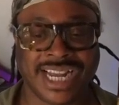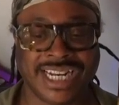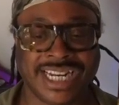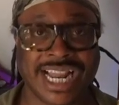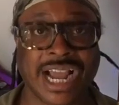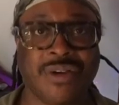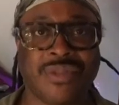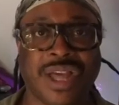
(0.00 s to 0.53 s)

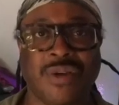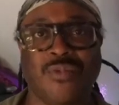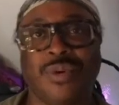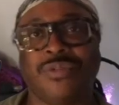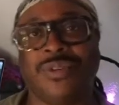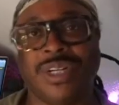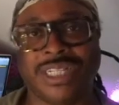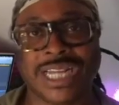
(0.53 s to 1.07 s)
Now that
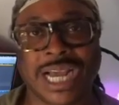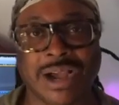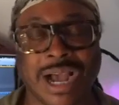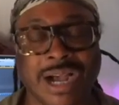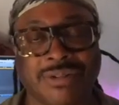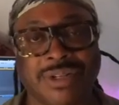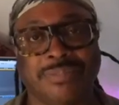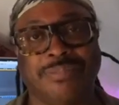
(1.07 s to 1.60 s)
we've worked out
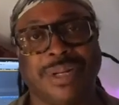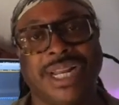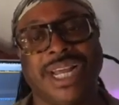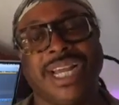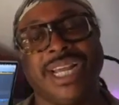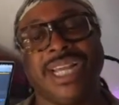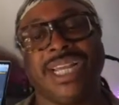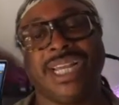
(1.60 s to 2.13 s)
how to
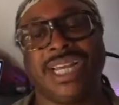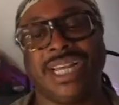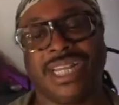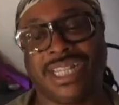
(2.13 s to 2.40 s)
play